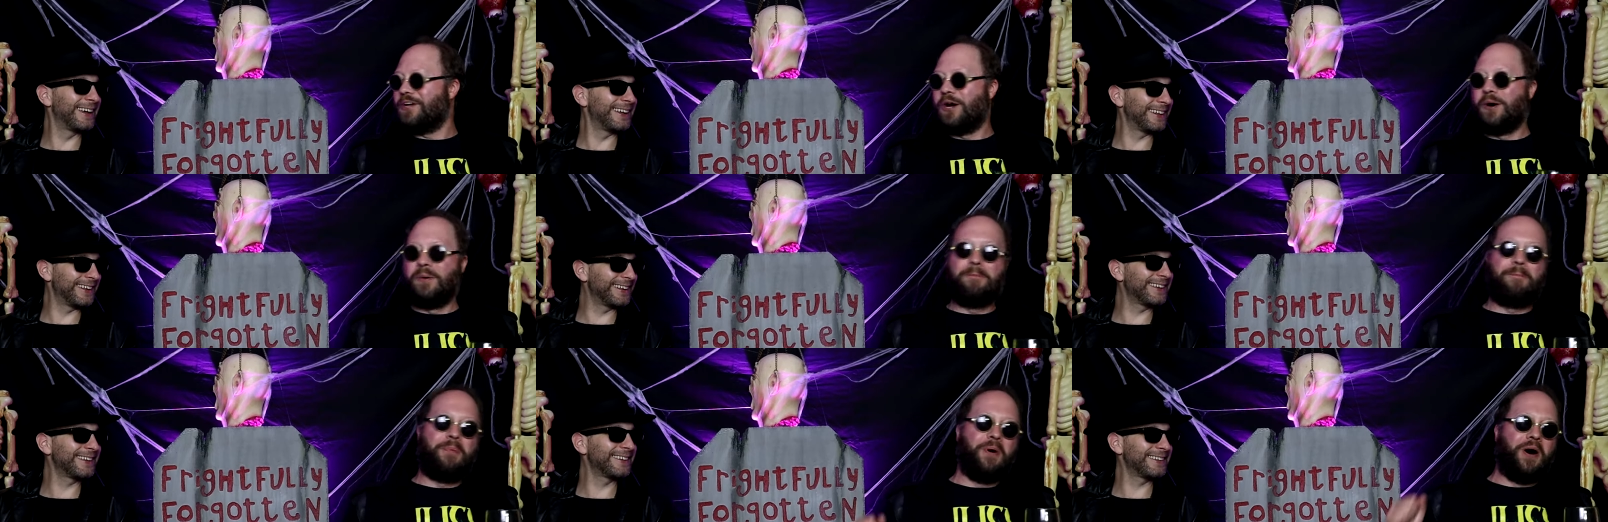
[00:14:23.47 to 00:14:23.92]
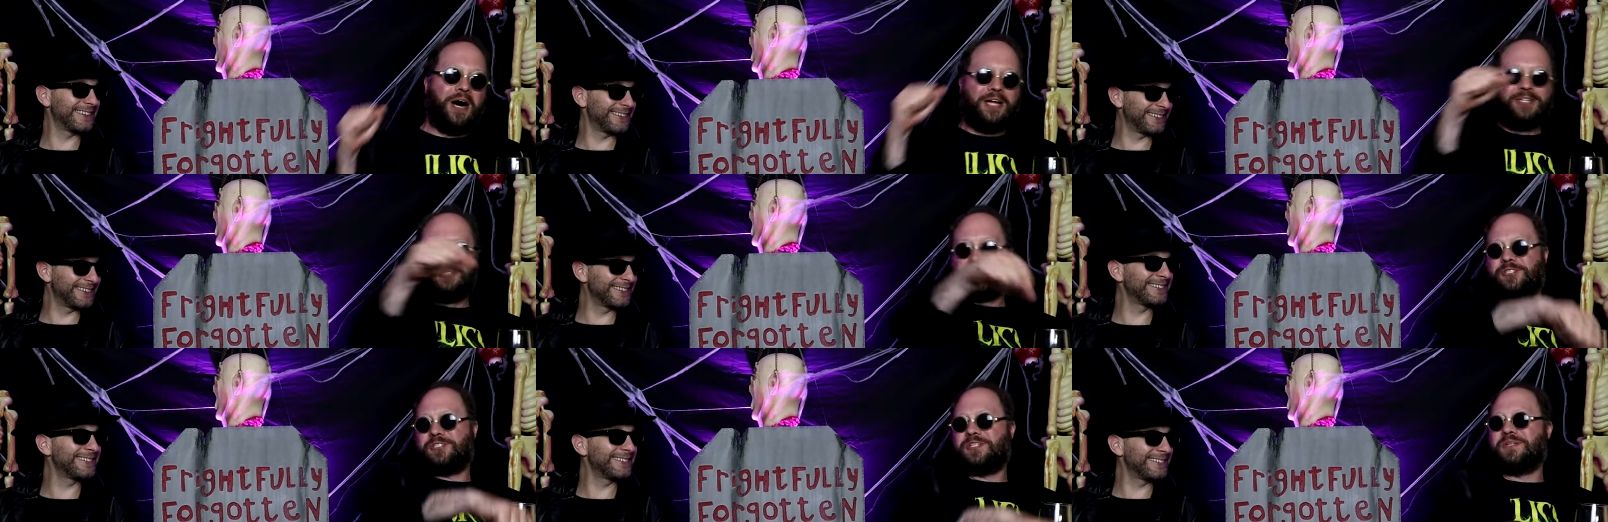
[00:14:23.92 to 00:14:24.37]
Speaker 1: then he all
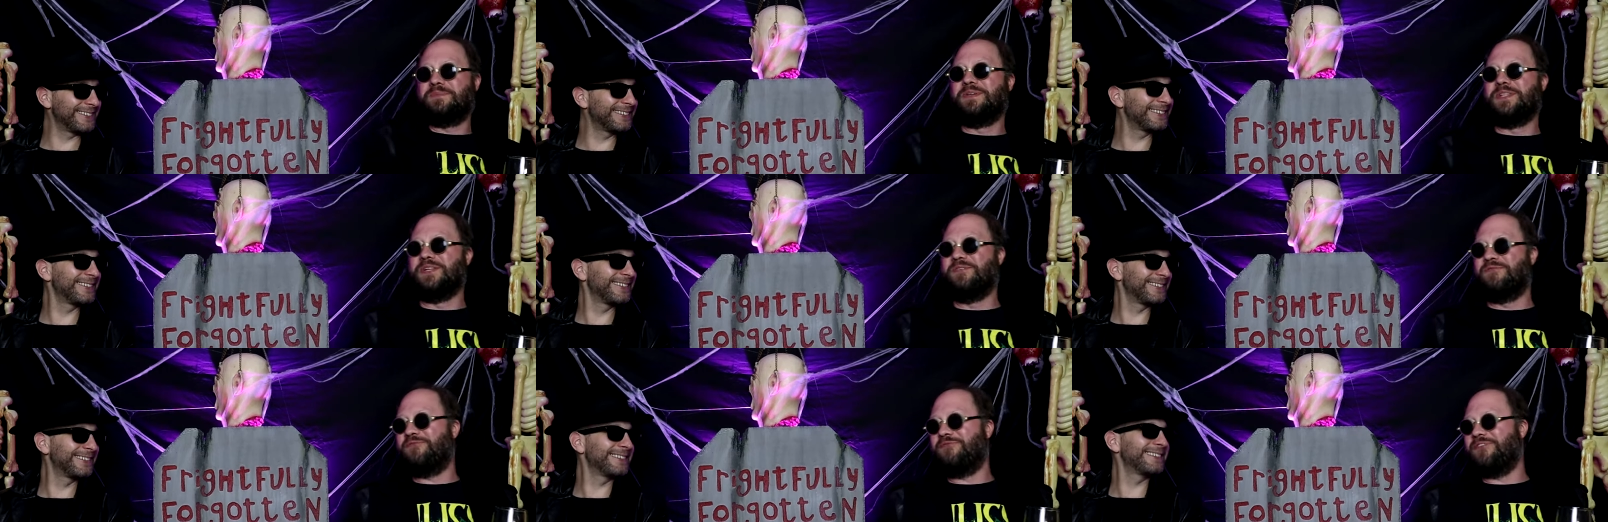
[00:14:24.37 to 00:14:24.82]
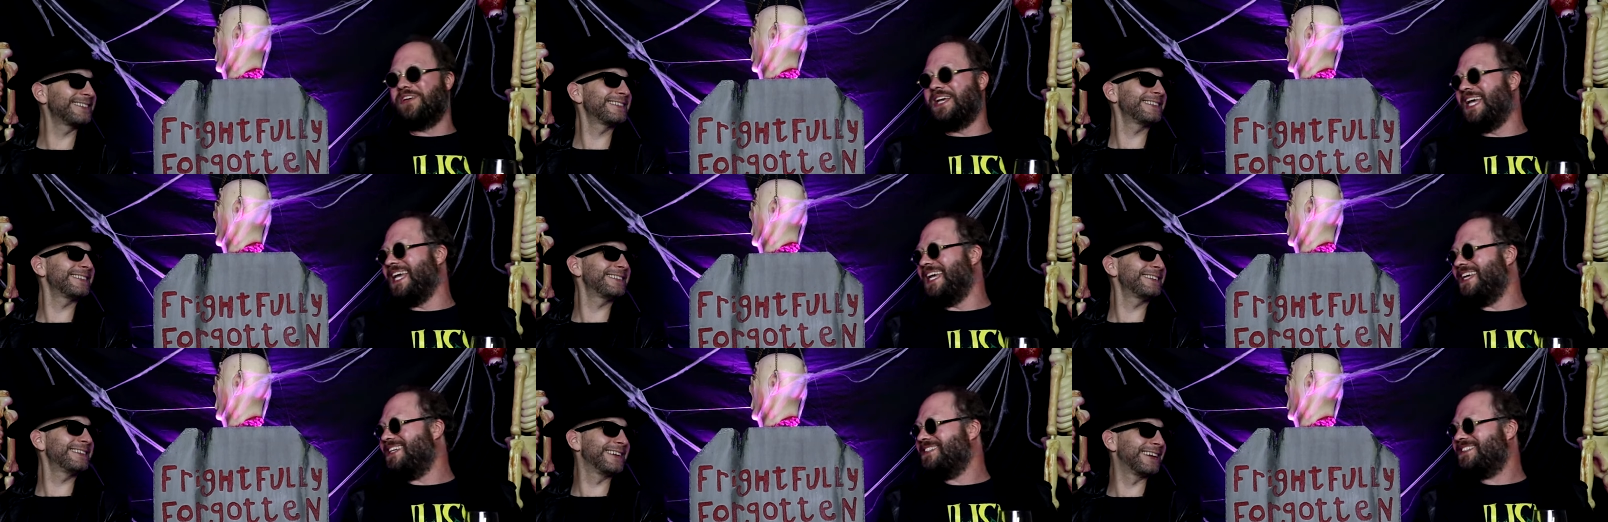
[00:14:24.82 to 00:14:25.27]
punches him in the
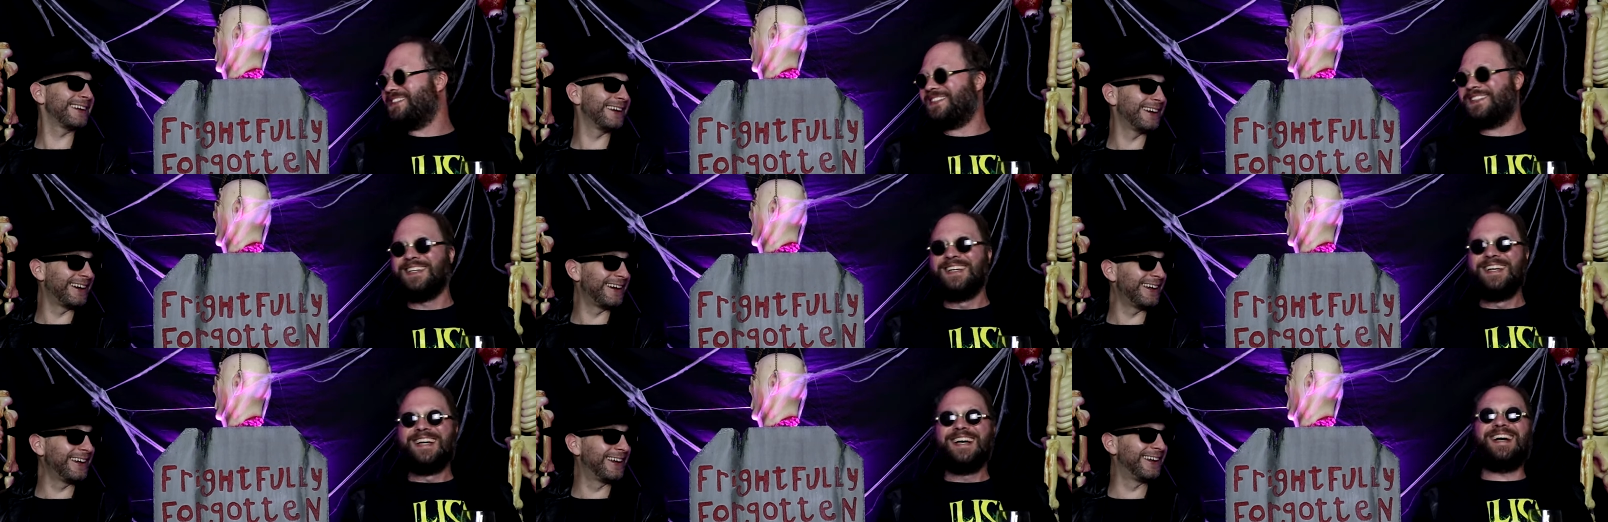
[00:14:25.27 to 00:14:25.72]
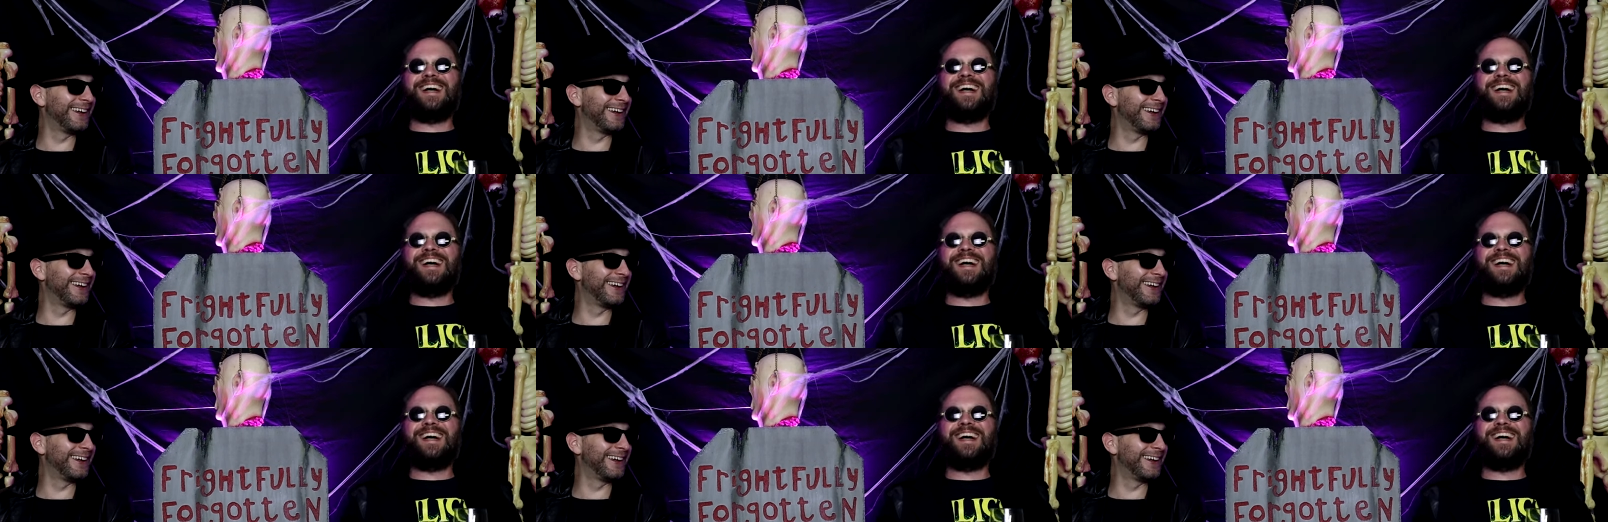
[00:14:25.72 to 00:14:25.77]
face. Yeah.